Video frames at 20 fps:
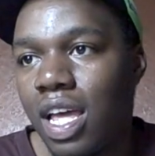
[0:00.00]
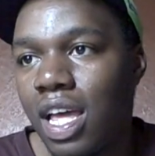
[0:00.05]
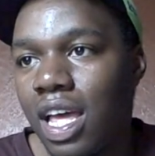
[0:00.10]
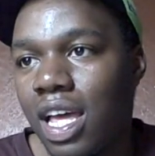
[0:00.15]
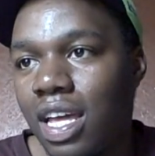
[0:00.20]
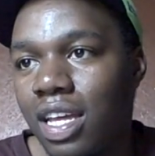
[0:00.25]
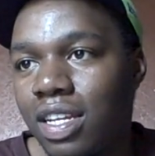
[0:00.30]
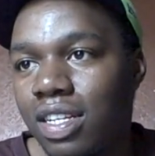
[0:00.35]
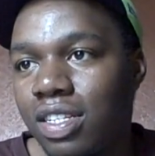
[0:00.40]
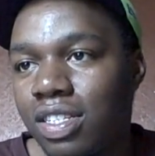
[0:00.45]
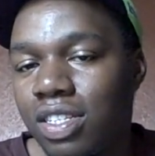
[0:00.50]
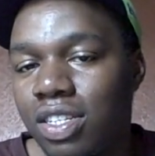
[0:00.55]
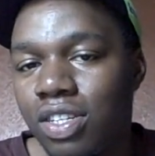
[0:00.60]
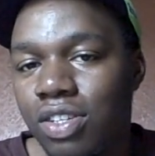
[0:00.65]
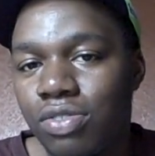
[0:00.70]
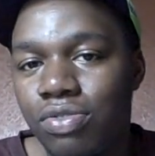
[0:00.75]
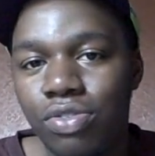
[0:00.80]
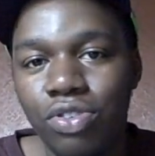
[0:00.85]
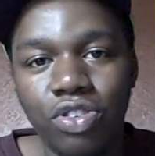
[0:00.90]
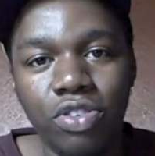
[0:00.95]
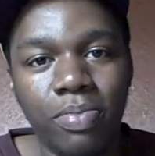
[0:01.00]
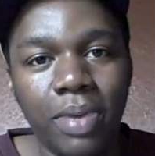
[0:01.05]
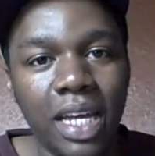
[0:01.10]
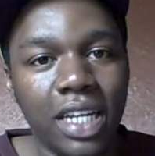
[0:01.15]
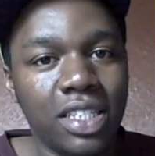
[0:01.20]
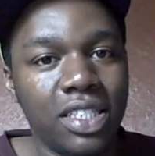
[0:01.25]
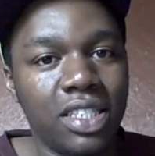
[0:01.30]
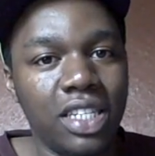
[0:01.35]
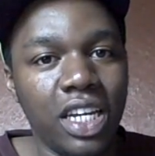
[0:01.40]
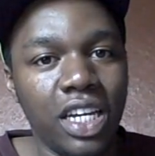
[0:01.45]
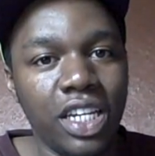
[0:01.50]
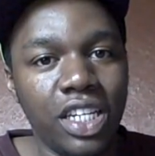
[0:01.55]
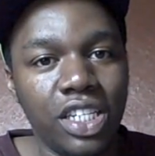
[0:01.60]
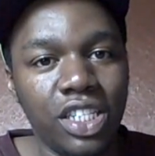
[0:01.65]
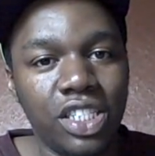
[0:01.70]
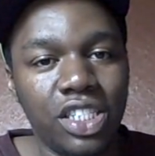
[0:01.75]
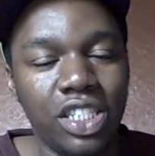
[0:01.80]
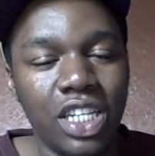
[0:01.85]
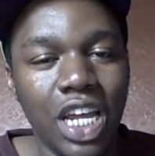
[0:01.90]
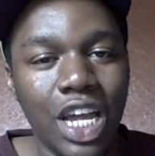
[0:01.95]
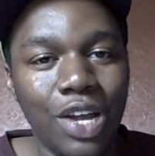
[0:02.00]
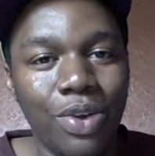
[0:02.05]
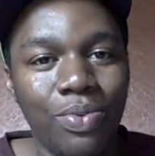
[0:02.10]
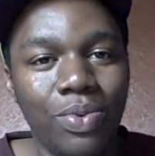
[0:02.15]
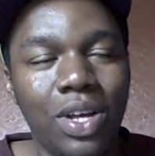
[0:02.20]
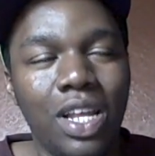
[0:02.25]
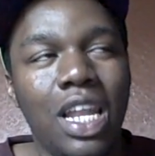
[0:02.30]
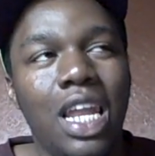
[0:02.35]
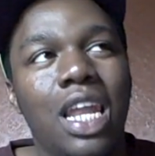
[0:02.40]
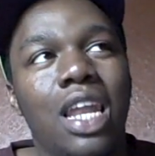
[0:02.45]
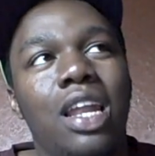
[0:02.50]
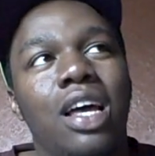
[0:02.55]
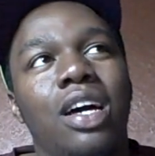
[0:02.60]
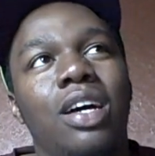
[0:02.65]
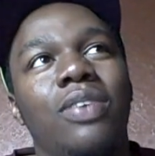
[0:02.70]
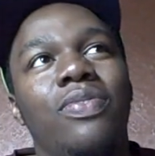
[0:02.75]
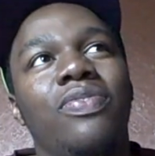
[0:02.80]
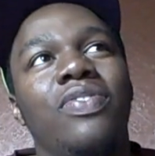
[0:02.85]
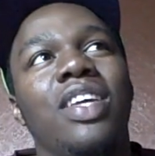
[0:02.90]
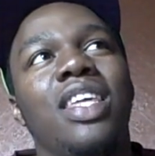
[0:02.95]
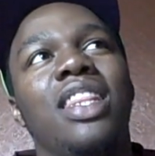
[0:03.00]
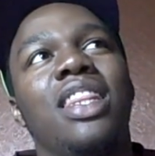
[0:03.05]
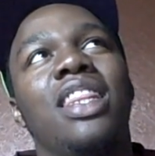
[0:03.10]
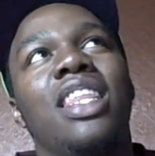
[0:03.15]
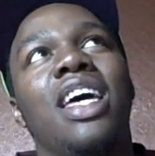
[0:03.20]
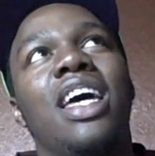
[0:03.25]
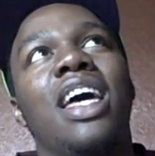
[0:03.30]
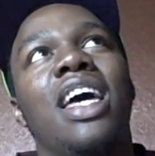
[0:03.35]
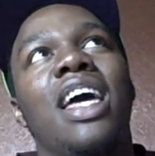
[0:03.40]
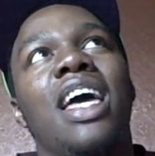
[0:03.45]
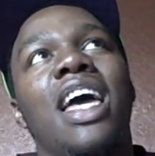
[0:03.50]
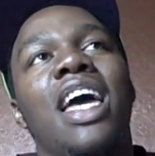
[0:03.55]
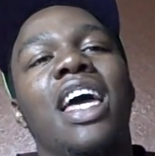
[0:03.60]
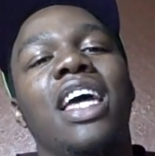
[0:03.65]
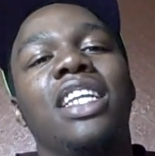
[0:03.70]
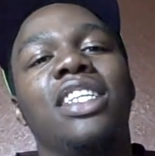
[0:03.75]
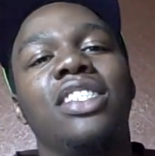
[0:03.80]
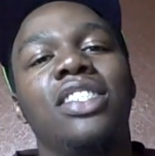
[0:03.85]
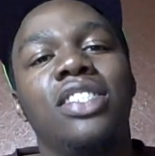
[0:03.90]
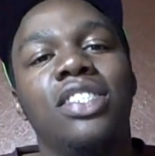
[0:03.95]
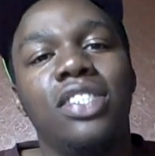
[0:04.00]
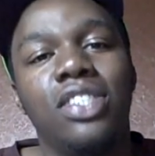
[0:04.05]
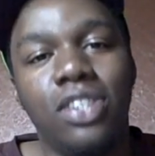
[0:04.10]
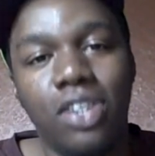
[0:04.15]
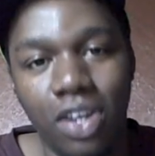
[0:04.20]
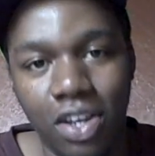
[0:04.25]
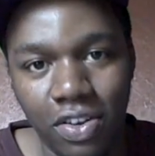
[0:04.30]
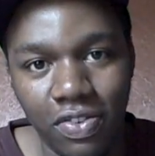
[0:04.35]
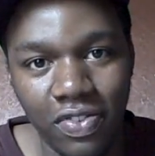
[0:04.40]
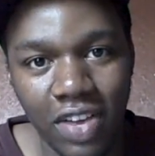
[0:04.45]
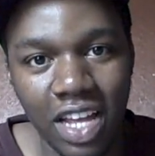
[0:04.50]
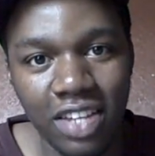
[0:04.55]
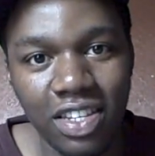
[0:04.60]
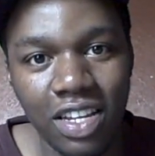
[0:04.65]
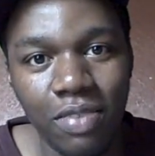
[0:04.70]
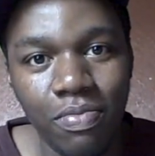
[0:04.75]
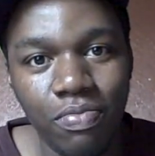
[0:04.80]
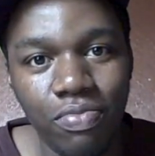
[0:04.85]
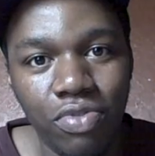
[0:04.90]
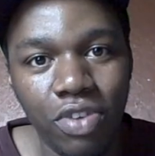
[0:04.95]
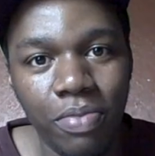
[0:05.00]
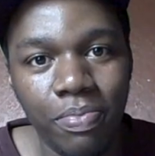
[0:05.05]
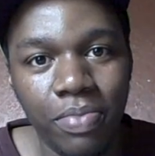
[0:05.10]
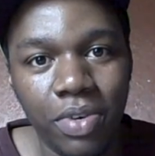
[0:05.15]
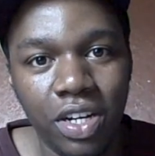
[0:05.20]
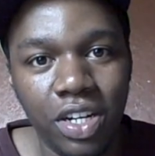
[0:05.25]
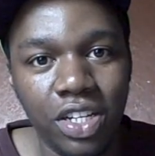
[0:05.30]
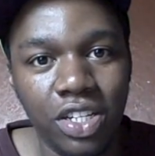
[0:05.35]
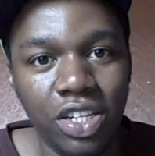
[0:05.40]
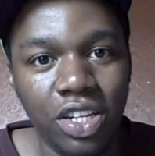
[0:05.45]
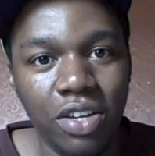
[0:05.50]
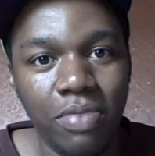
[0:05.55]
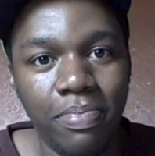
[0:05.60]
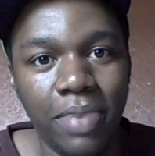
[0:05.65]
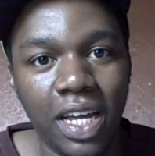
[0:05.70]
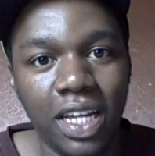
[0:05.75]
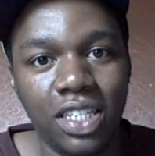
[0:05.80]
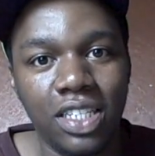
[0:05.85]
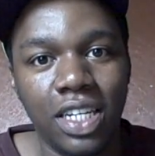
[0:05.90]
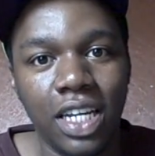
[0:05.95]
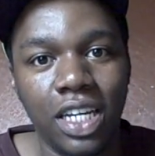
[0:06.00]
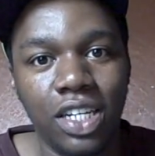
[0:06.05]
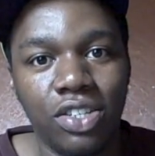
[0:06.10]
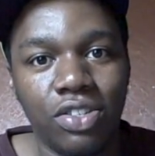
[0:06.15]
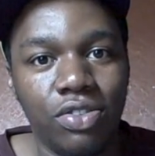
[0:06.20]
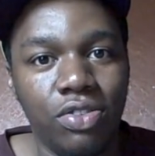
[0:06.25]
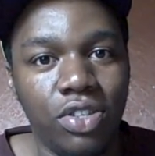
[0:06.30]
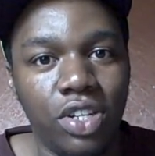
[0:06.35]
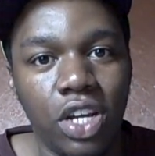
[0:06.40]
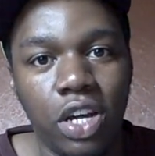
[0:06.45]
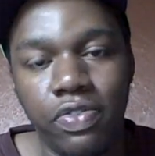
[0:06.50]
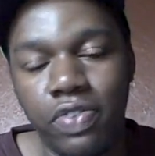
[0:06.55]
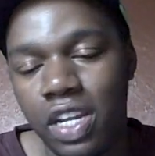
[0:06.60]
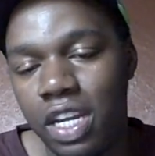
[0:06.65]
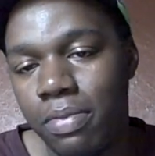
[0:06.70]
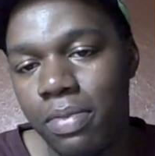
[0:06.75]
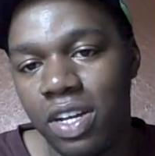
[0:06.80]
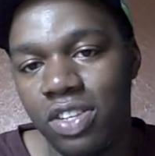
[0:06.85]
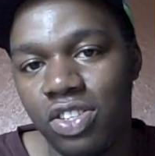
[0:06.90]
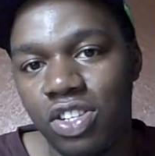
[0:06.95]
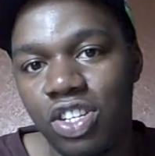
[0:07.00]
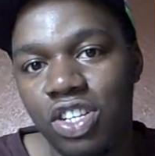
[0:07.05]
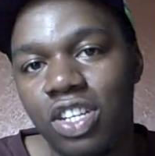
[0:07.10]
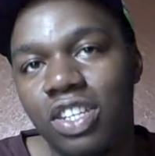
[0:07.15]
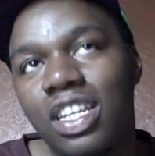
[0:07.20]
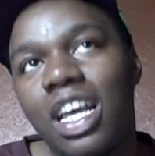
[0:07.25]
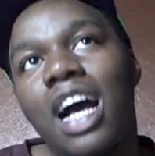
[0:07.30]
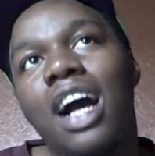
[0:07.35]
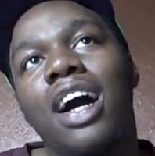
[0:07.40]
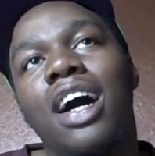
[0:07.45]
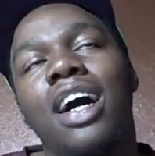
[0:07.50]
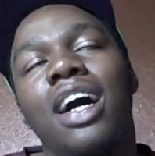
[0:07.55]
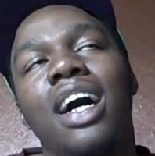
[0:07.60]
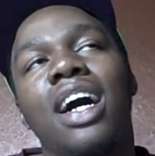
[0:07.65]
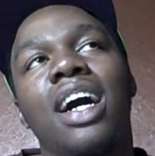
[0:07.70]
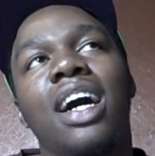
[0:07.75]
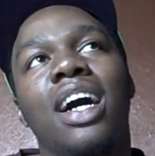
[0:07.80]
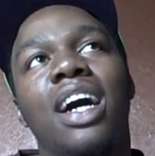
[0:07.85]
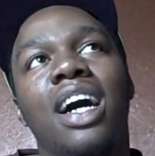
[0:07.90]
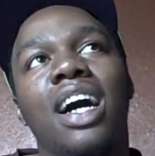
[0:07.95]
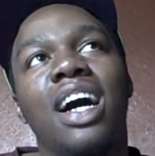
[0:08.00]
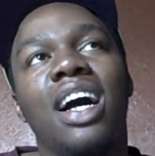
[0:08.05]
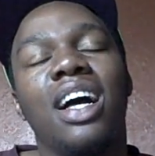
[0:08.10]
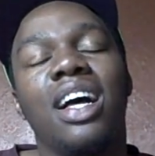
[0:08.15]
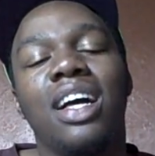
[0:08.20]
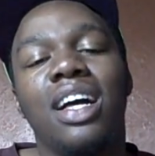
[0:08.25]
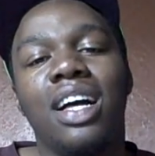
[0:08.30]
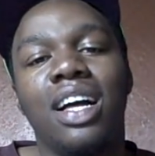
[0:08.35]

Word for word: And the crew backstage, they were laughing their heads off. As in proper, you know, backstage crew. Don't have any much. So just goes, ah, ha, ha, ah ha.